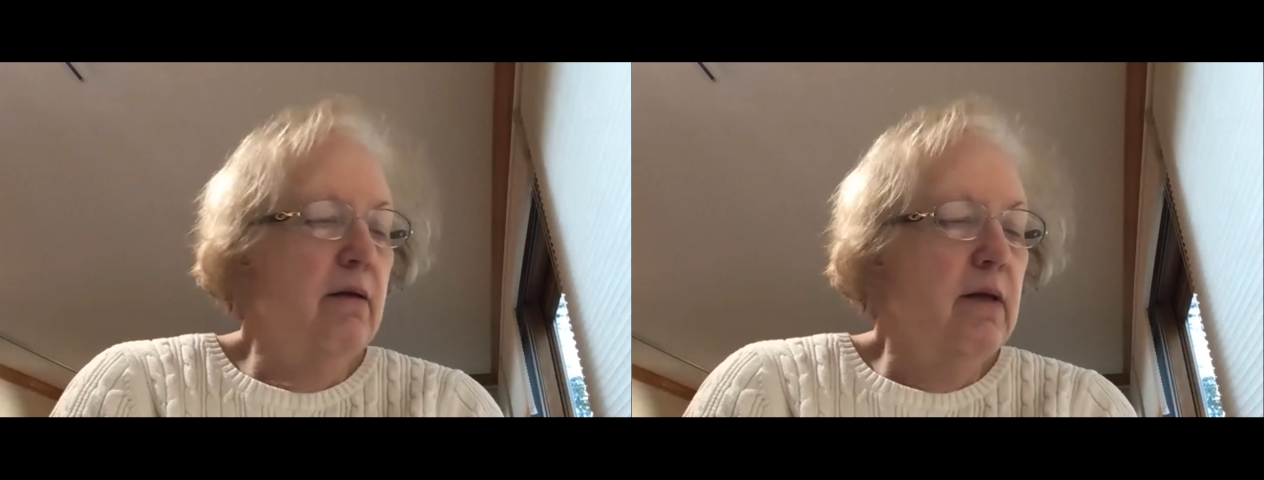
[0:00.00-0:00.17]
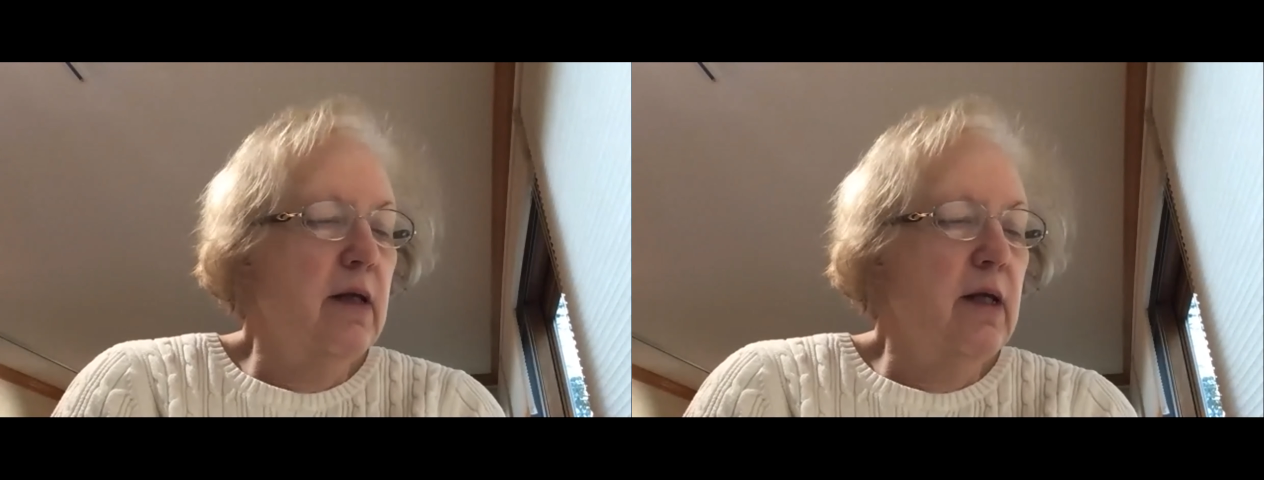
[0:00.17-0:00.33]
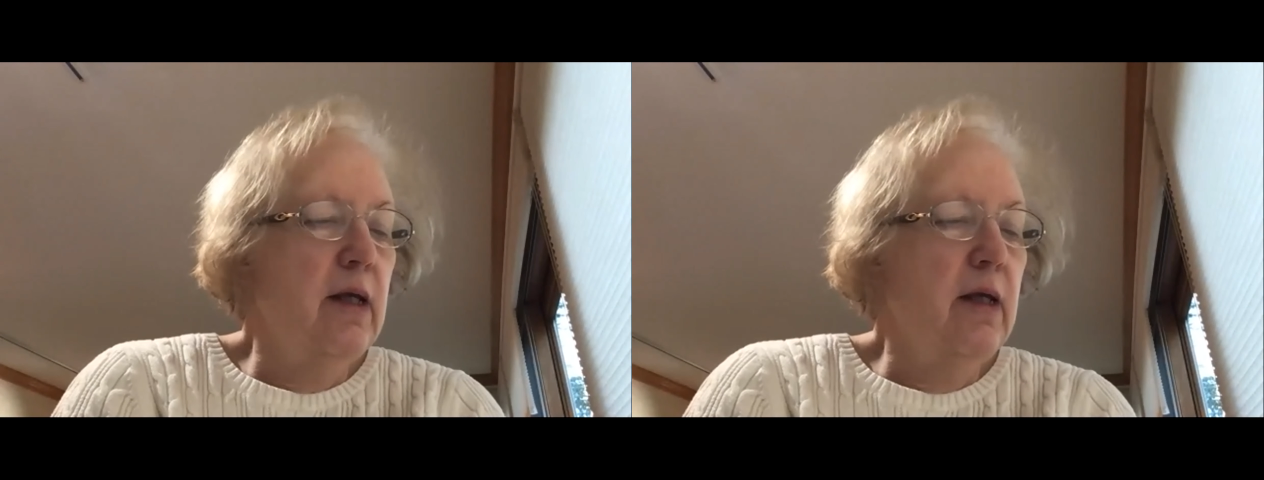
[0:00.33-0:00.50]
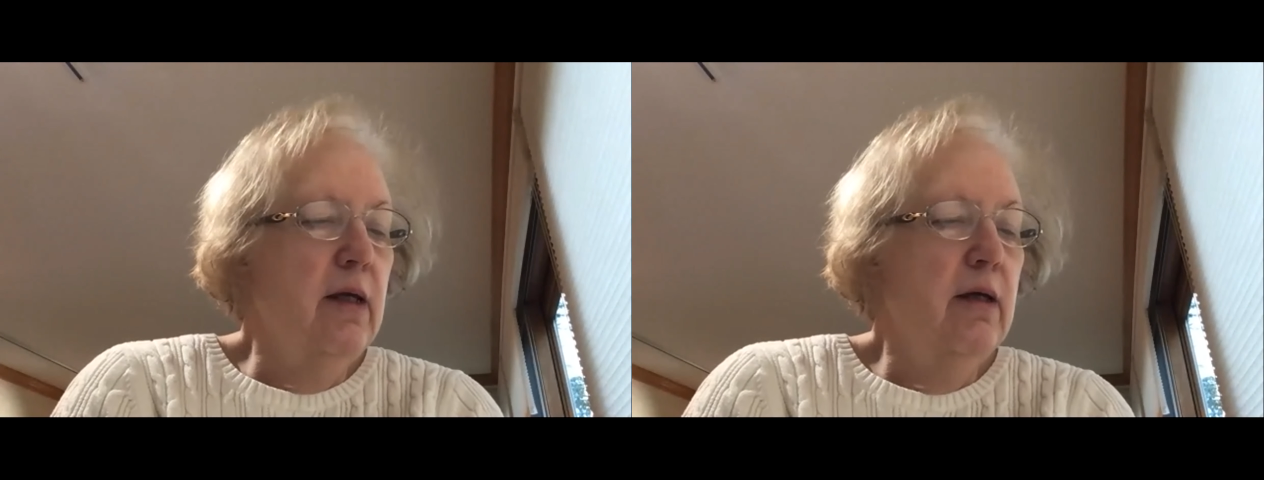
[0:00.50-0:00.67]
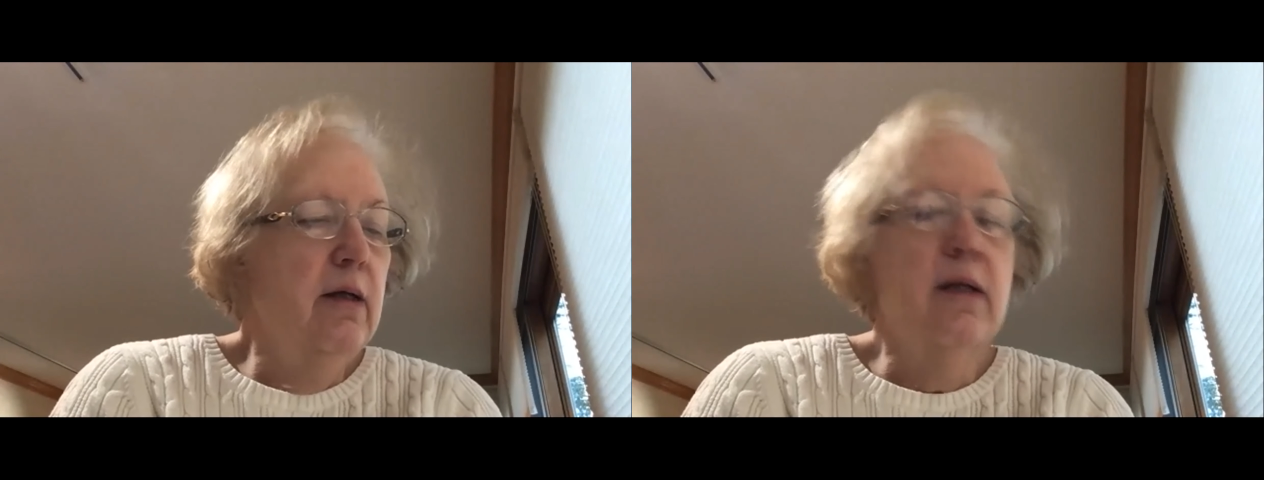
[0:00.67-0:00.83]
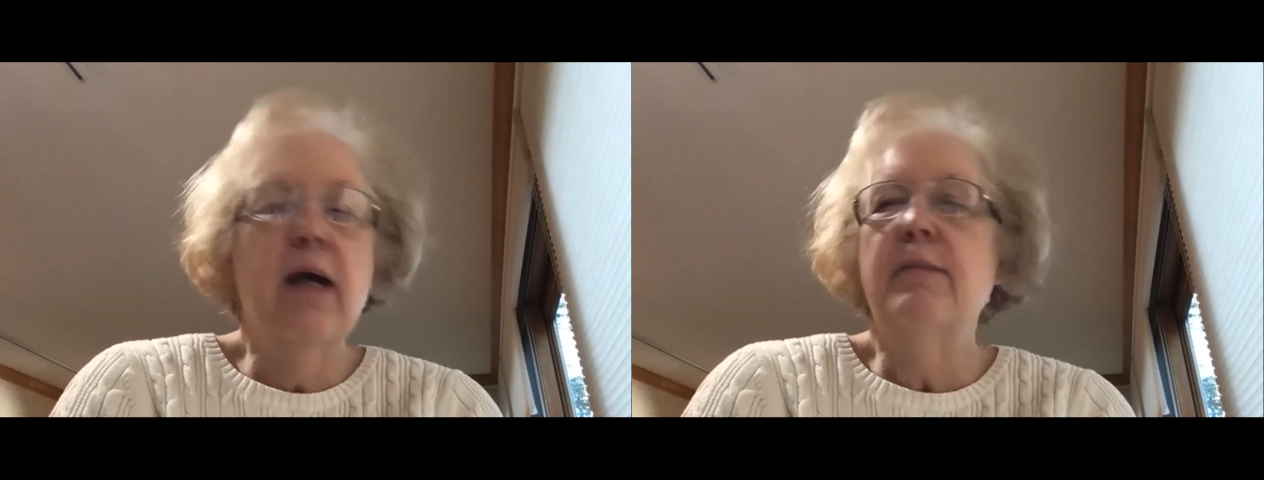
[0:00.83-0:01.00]
the
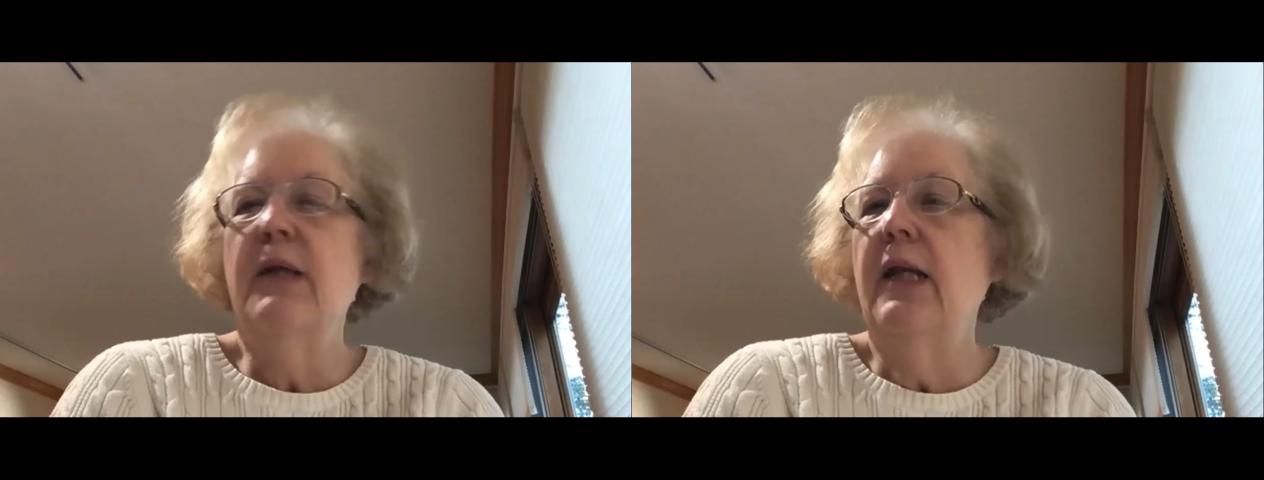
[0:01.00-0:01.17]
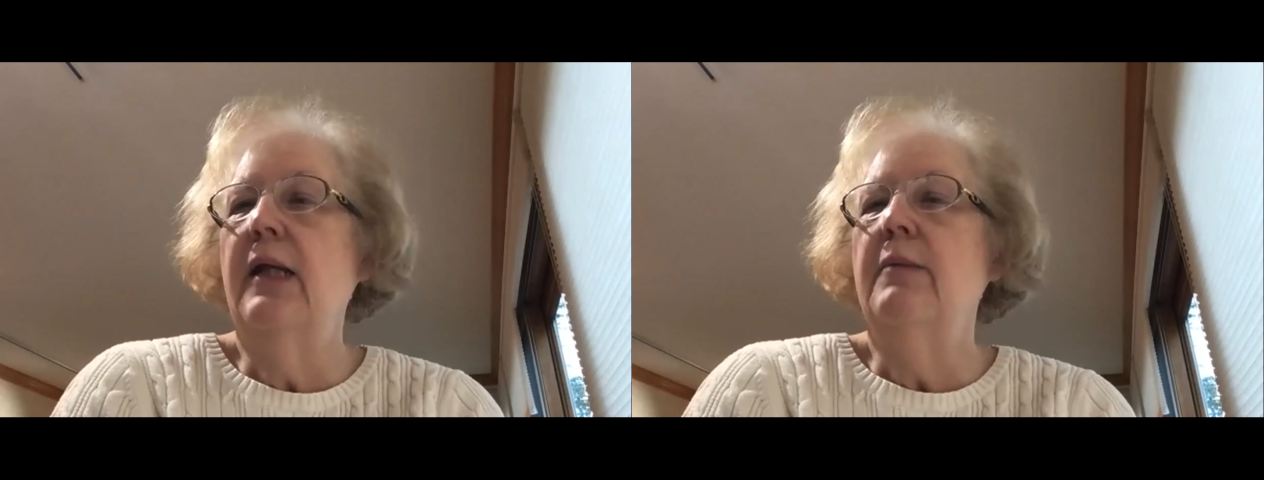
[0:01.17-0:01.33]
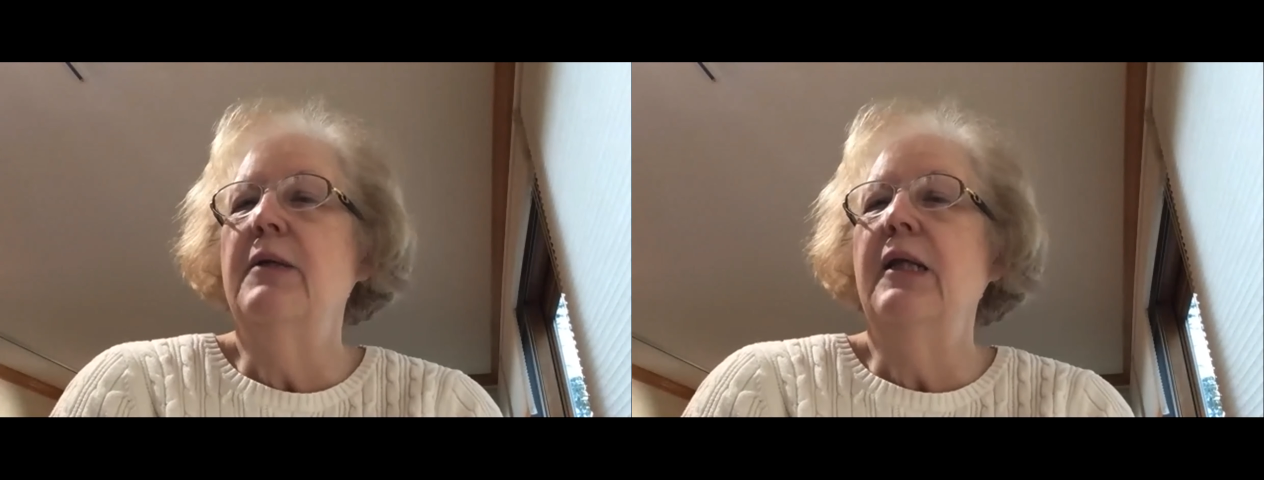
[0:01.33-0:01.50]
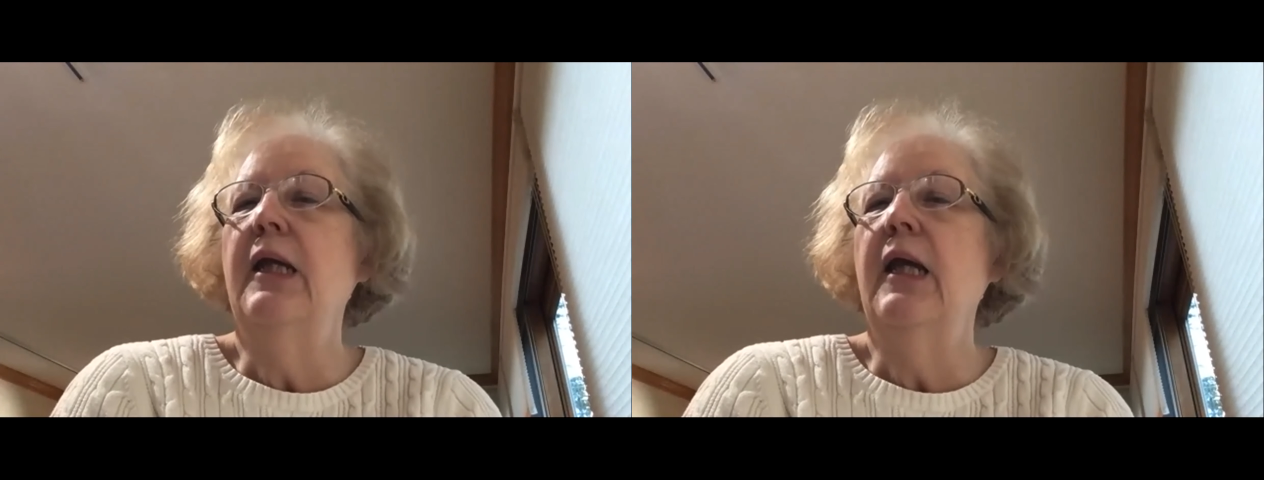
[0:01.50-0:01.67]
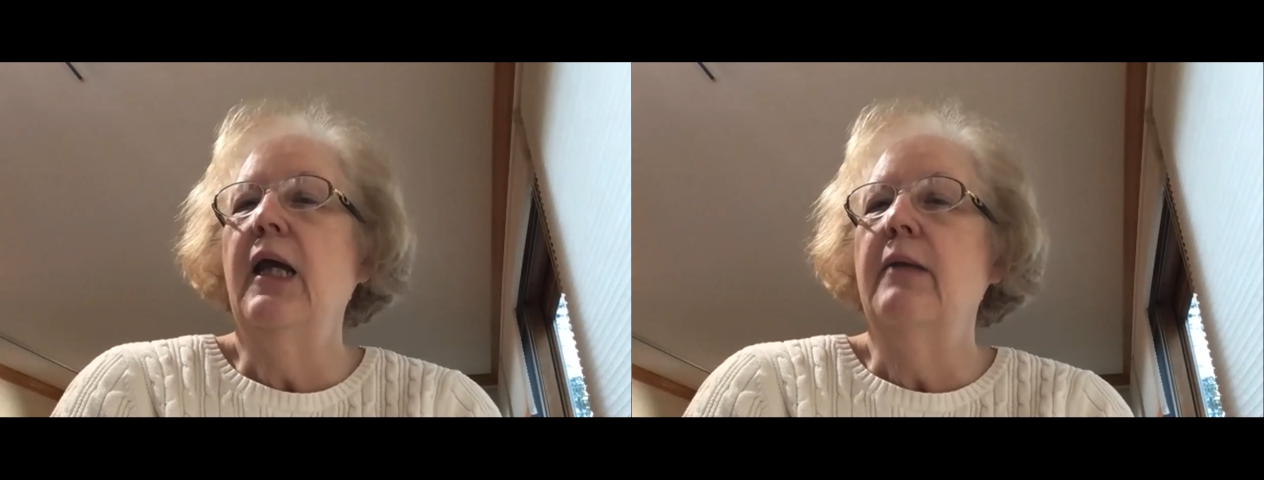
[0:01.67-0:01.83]
Nominating Committee,